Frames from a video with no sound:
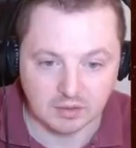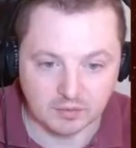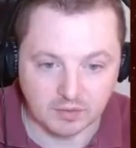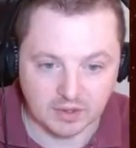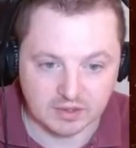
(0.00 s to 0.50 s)

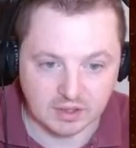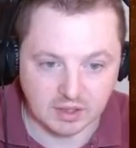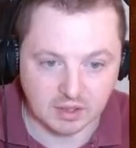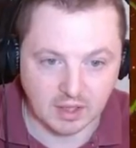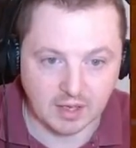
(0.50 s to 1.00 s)
Vesta
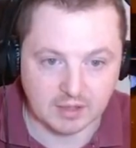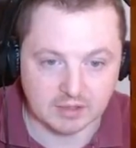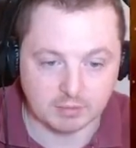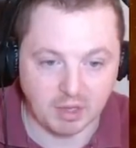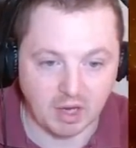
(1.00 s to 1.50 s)

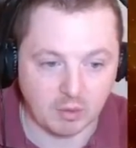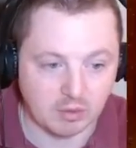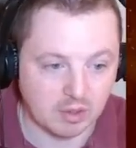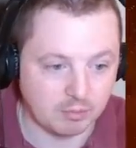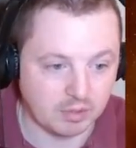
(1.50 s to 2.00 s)
class
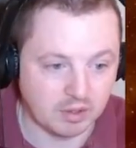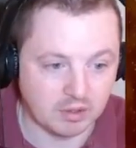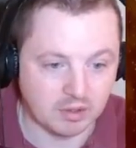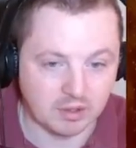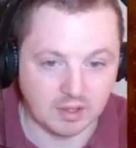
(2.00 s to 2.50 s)
powered up
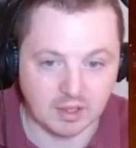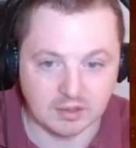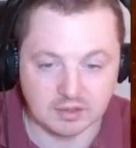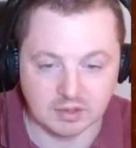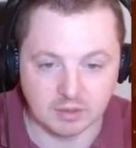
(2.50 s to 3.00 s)
here, get
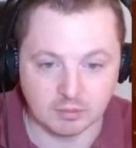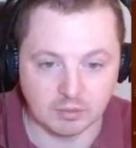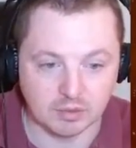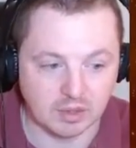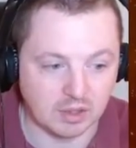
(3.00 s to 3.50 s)

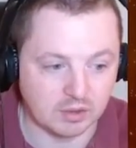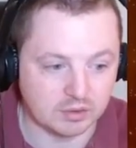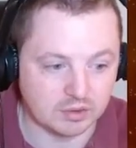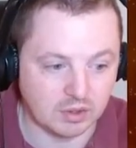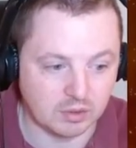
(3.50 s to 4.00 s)
some
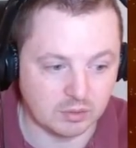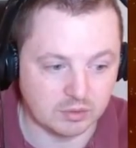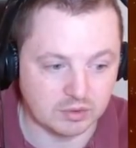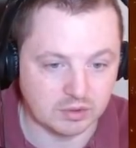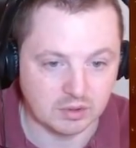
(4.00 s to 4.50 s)

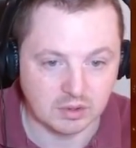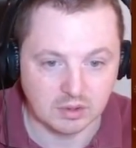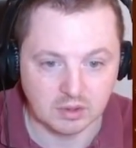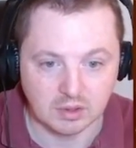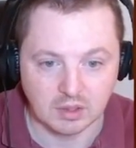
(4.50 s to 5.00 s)
Yellowstones
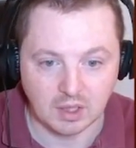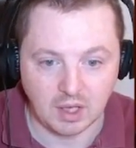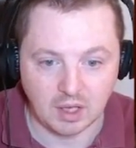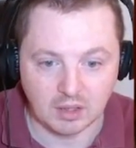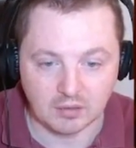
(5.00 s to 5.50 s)

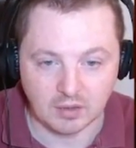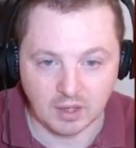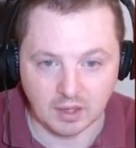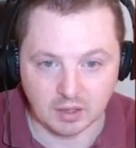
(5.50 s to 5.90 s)
out of the hangar